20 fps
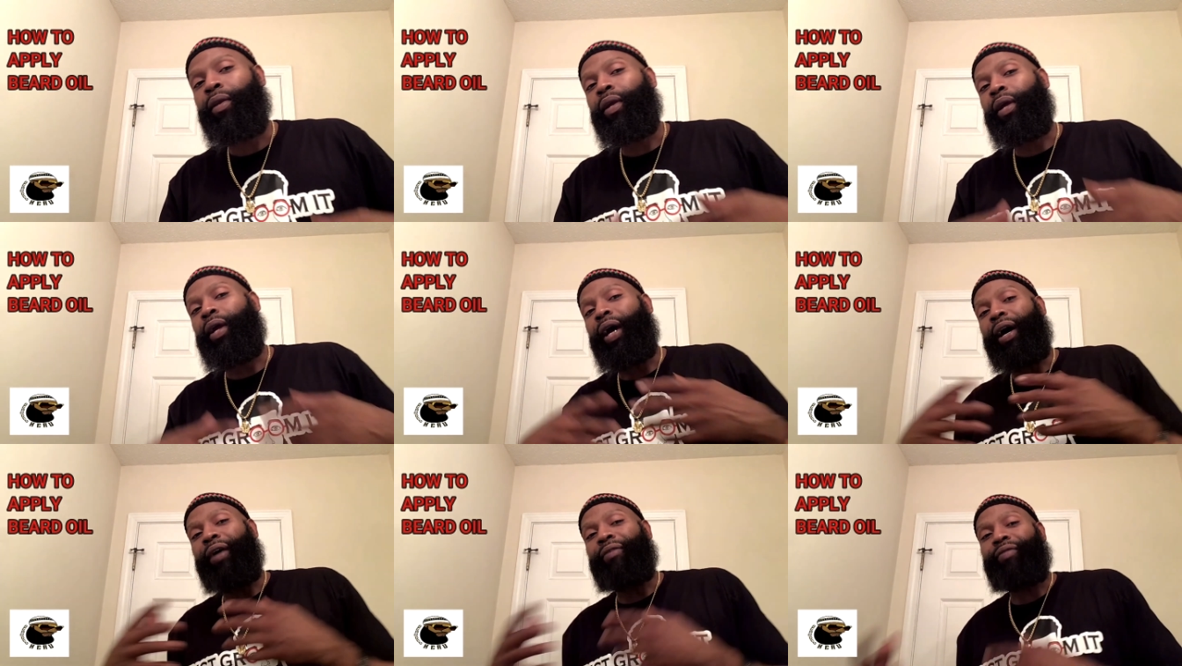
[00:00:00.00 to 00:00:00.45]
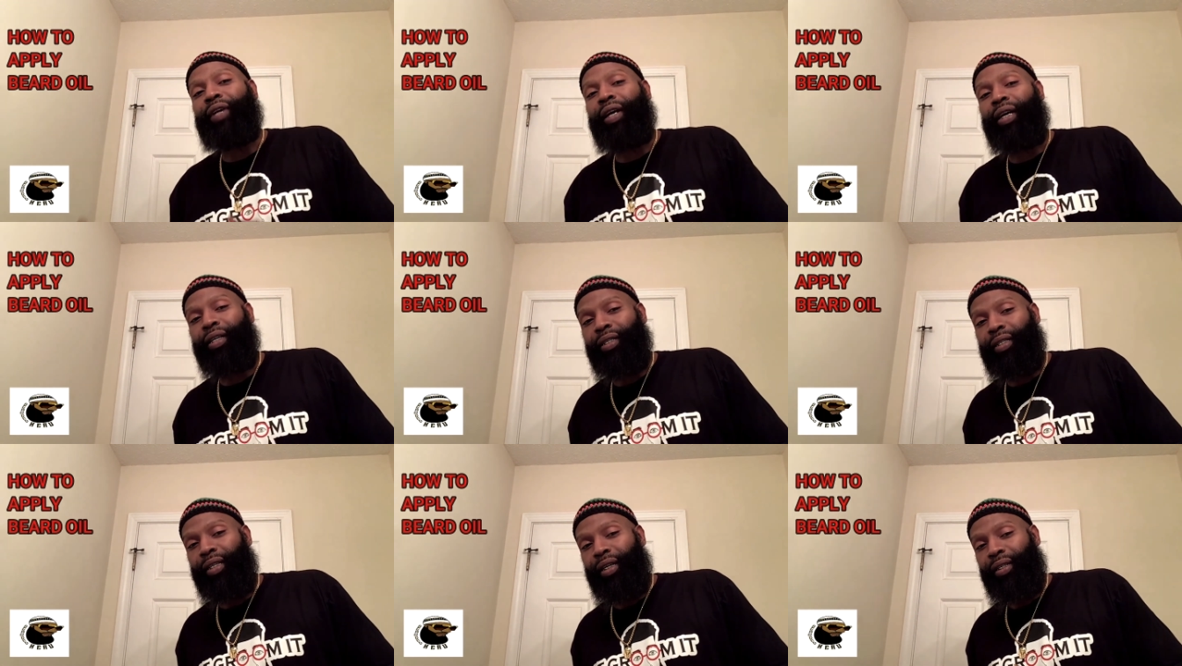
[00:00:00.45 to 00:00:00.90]
after I
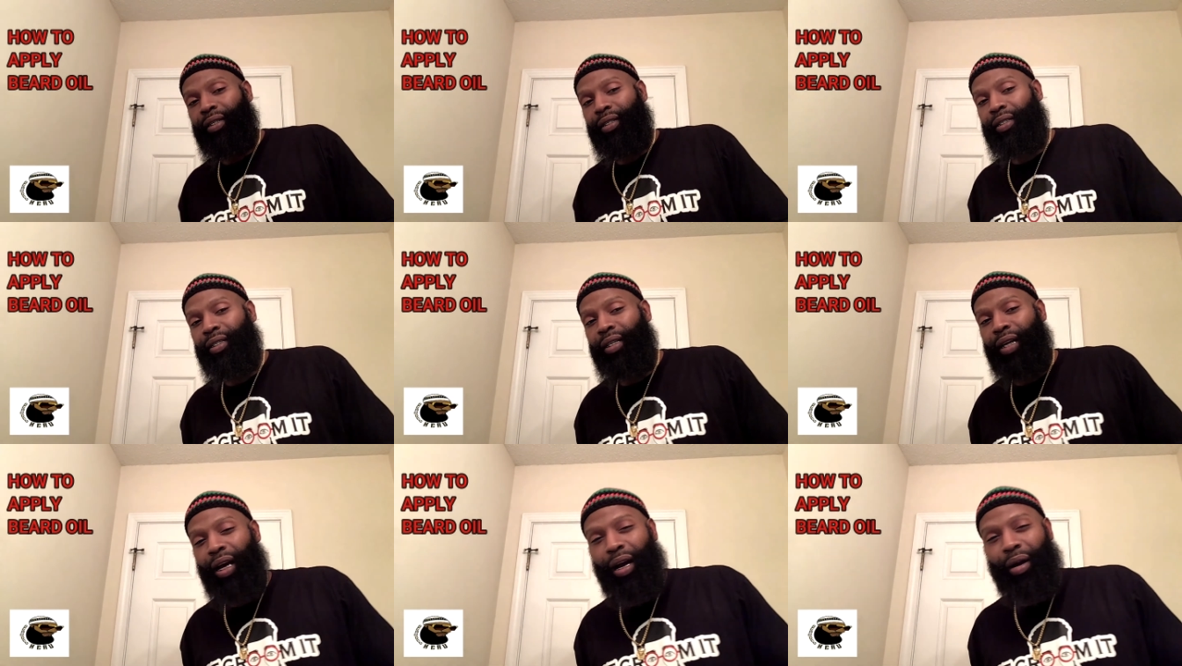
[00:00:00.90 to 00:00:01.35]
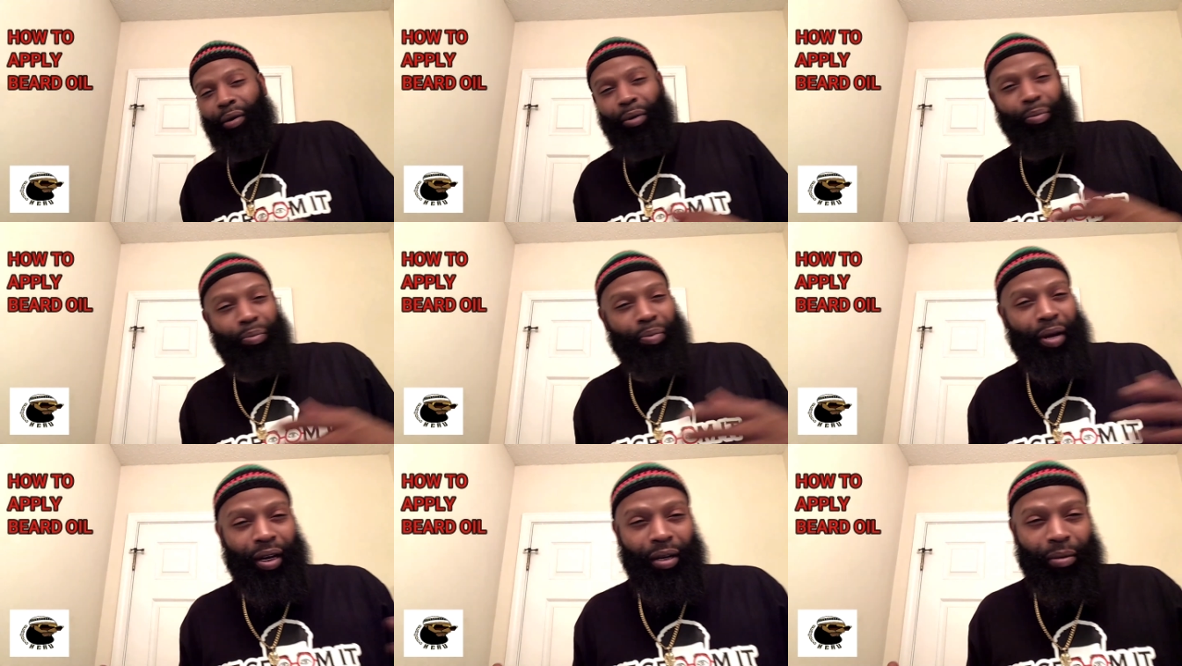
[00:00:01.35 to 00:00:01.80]
get out the shower,
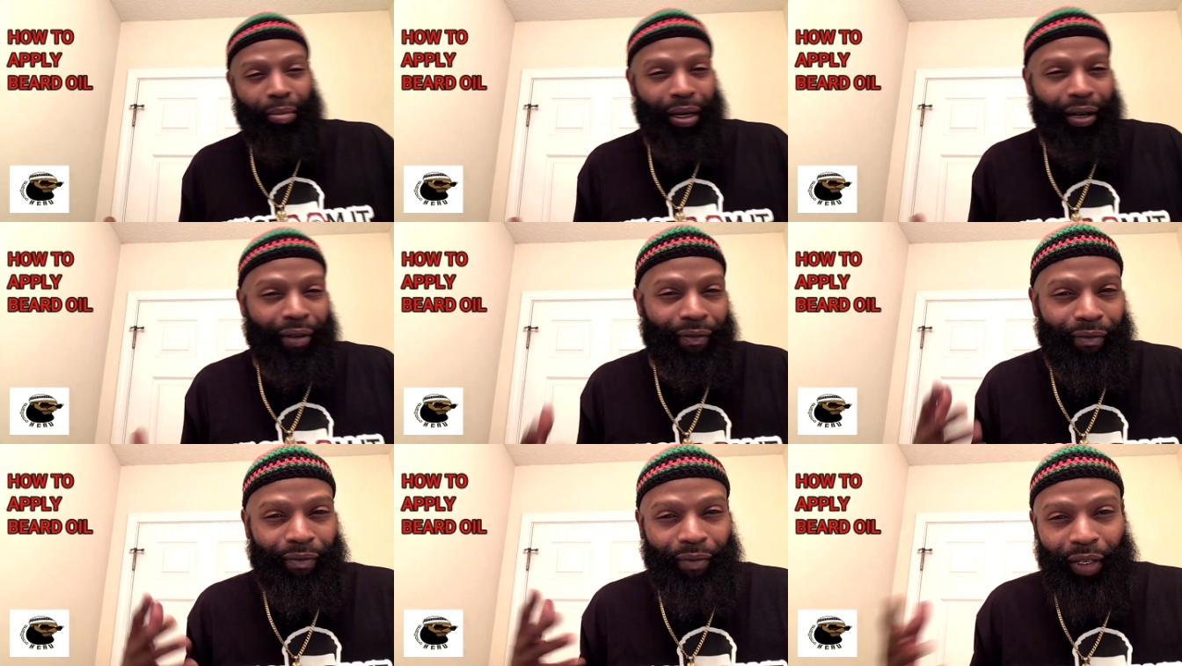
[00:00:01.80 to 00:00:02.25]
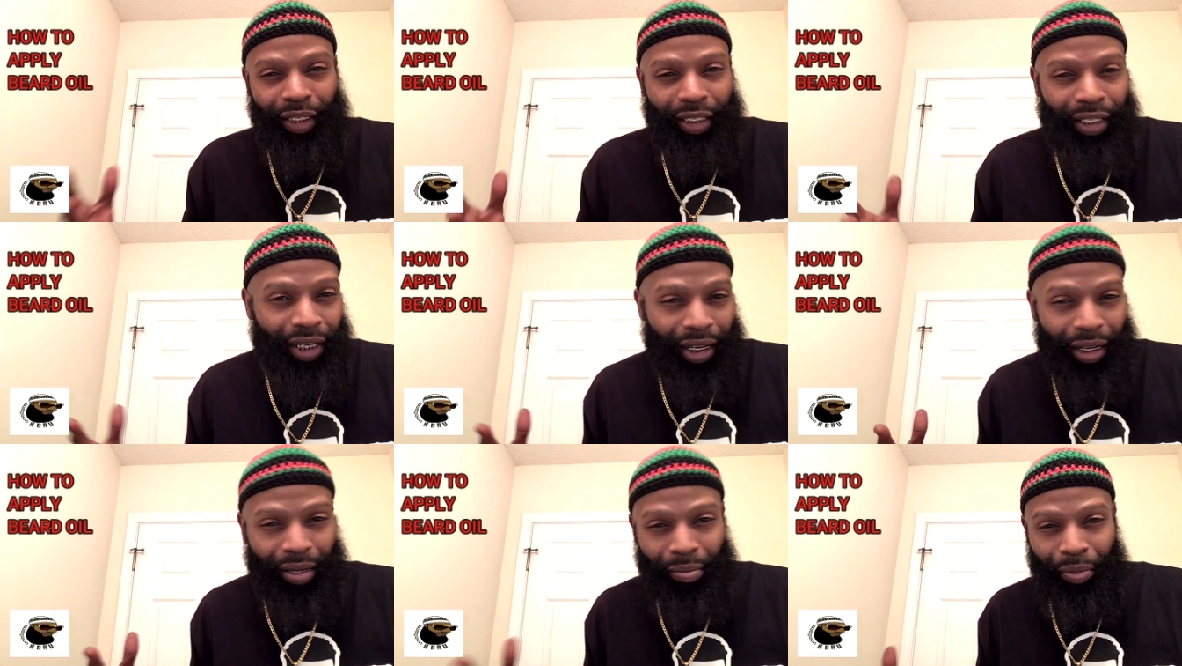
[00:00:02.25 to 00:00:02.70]
probably about
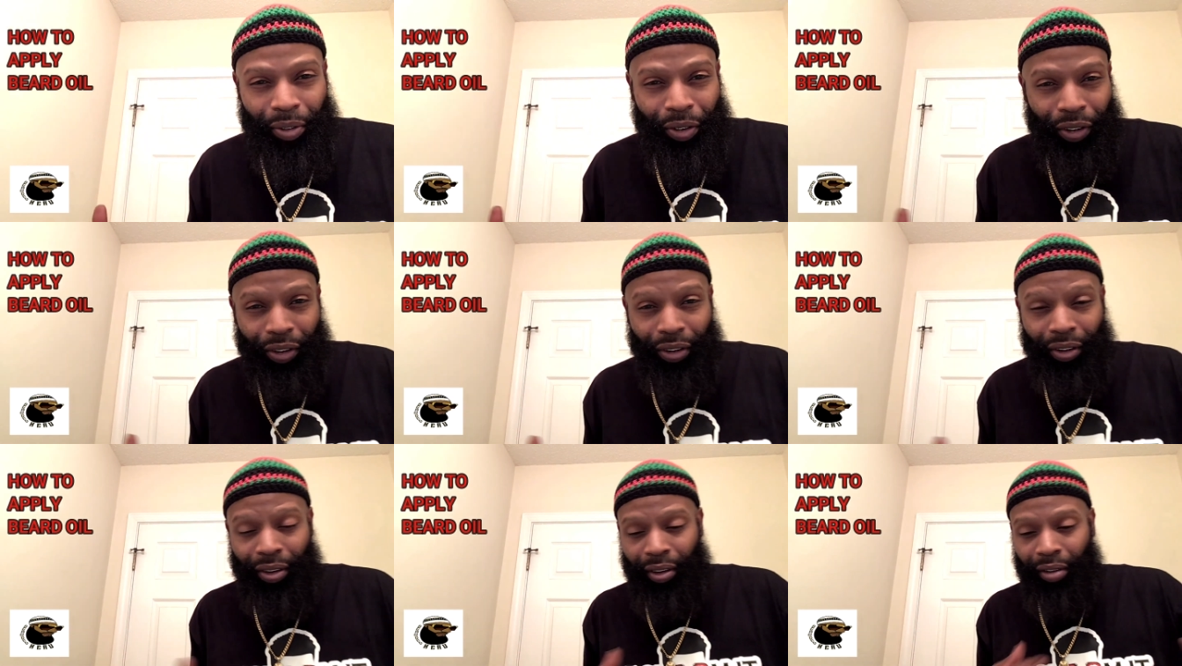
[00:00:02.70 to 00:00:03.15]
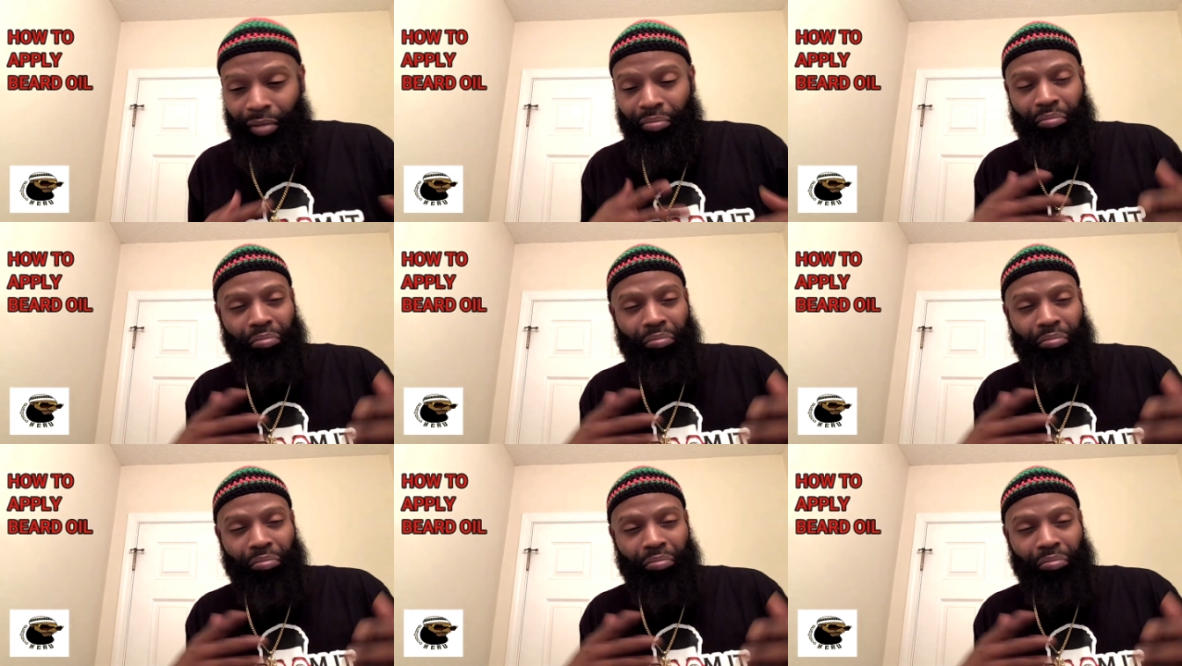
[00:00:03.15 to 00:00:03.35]
15 minutes